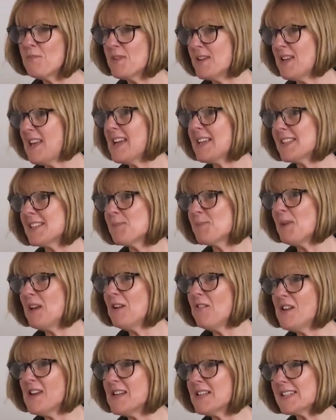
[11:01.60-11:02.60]
the
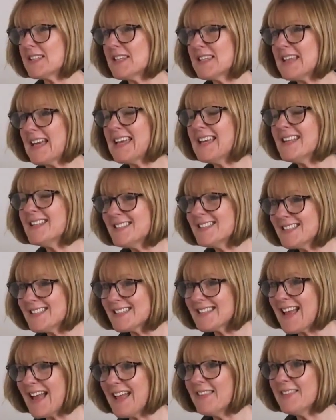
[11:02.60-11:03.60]
experience, and I
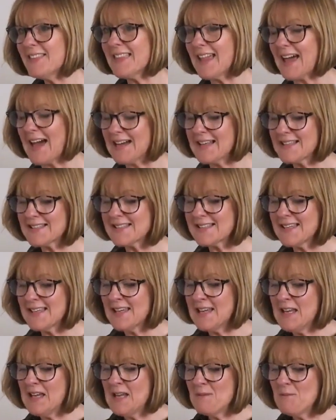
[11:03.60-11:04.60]
understand that.
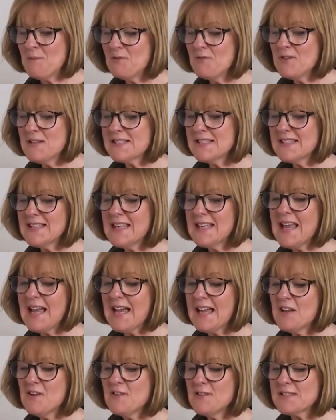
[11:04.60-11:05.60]
But recently I
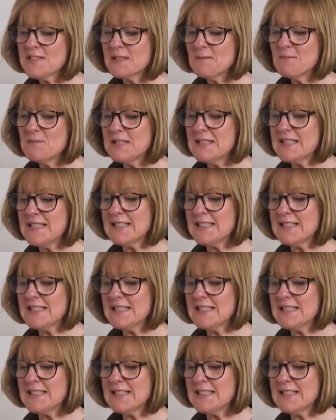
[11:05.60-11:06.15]
heard somebody